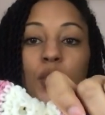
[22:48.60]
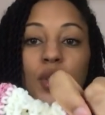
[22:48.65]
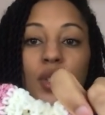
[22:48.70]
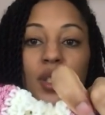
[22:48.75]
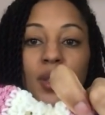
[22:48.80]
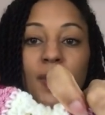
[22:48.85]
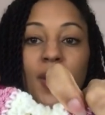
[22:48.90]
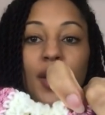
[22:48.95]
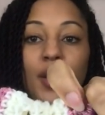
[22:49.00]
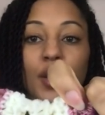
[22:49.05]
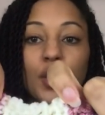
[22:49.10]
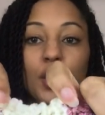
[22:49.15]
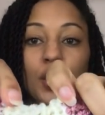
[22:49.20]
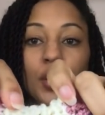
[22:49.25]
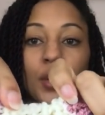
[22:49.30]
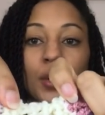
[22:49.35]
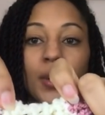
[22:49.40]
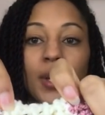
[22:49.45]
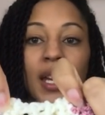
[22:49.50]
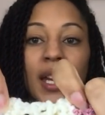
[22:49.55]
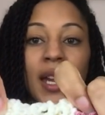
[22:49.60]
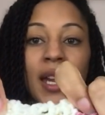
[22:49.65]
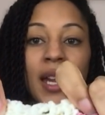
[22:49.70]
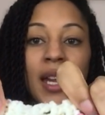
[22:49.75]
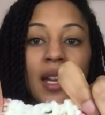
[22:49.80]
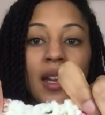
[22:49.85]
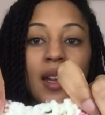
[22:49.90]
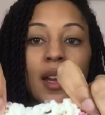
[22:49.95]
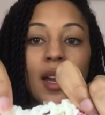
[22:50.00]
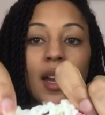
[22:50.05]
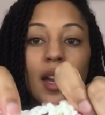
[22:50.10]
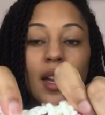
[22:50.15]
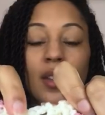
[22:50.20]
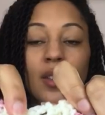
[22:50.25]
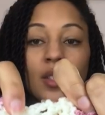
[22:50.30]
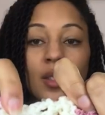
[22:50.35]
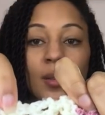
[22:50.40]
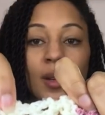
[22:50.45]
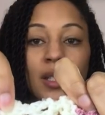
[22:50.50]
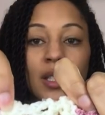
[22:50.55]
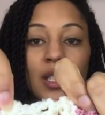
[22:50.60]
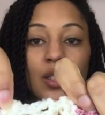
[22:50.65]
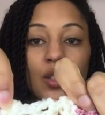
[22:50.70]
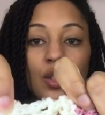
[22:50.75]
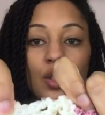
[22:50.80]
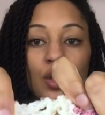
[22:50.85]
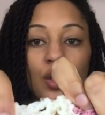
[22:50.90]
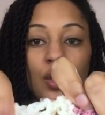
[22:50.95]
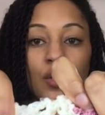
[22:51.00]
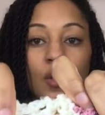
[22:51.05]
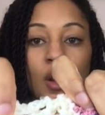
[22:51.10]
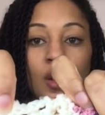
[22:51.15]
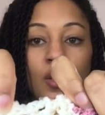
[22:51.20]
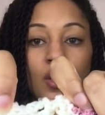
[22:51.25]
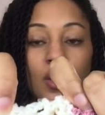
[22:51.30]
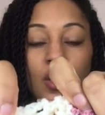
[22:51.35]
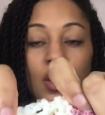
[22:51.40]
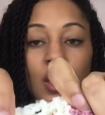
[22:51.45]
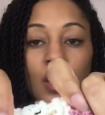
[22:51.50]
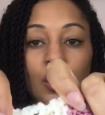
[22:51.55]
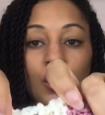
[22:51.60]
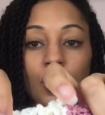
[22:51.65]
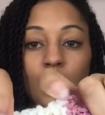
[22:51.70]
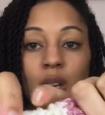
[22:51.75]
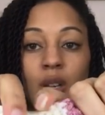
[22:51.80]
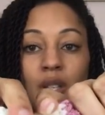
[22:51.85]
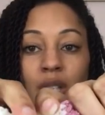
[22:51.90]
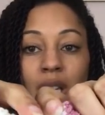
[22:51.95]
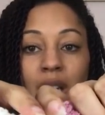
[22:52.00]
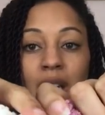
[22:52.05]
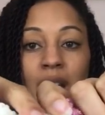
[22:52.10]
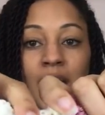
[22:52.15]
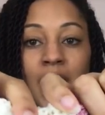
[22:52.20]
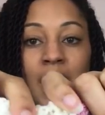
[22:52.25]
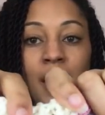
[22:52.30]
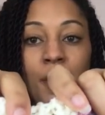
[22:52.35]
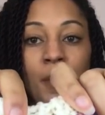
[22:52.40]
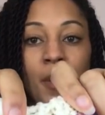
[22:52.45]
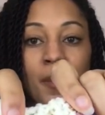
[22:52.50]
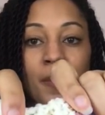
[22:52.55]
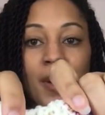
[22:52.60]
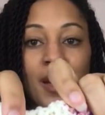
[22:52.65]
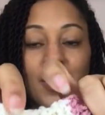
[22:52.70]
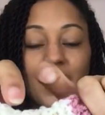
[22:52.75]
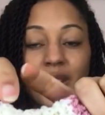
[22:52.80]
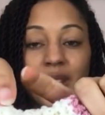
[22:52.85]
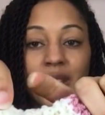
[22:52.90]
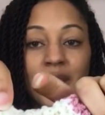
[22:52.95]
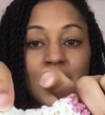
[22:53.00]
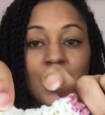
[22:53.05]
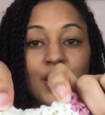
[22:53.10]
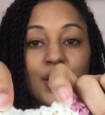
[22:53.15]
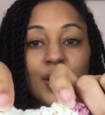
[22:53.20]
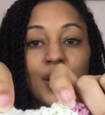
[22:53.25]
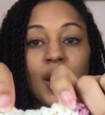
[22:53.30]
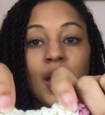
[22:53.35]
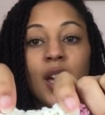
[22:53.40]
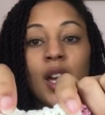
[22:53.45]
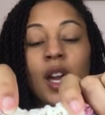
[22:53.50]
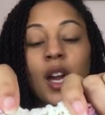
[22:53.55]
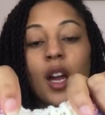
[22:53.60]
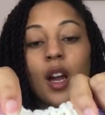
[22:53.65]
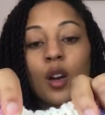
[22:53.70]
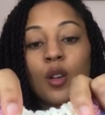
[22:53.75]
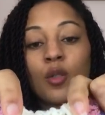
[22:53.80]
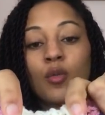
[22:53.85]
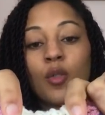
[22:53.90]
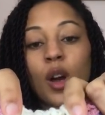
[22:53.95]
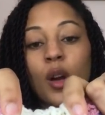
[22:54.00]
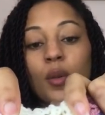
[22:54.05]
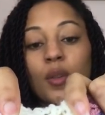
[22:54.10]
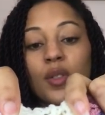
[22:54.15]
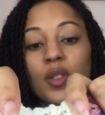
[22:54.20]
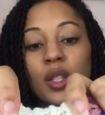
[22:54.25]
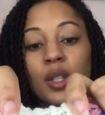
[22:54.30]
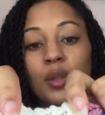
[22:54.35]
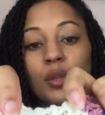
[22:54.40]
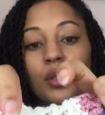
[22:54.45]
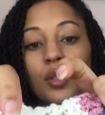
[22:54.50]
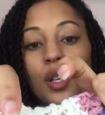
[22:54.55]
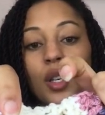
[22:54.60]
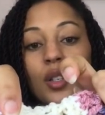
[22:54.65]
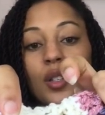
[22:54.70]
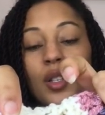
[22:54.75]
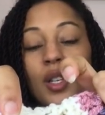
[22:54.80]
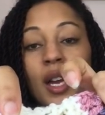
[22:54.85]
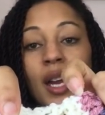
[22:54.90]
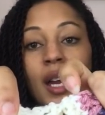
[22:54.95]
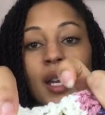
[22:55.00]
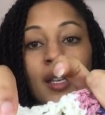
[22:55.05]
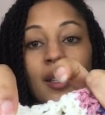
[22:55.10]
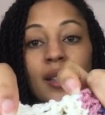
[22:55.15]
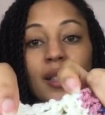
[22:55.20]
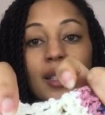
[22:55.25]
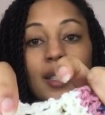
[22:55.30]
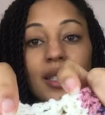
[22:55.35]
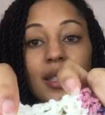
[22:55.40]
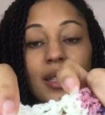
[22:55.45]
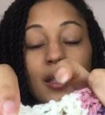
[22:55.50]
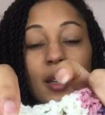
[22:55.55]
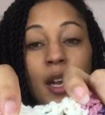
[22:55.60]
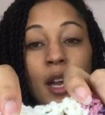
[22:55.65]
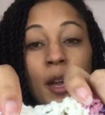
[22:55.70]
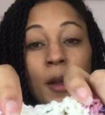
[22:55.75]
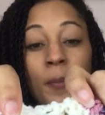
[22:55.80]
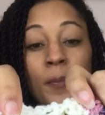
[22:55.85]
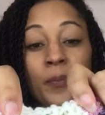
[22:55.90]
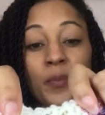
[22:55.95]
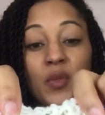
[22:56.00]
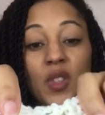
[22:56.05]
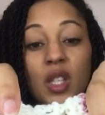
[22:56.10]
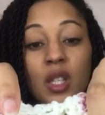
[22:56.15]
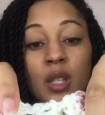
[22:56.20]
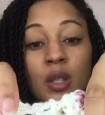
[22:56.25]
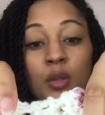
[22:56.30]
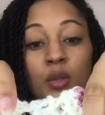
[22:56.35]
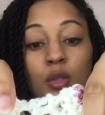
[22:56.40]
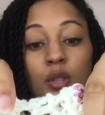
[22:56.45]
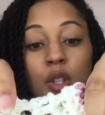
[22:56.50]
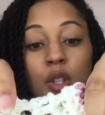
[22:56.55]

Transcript: more symmetrical here and so I did two rows of single crochet here my mesh stitch a row of single crochet and I um, single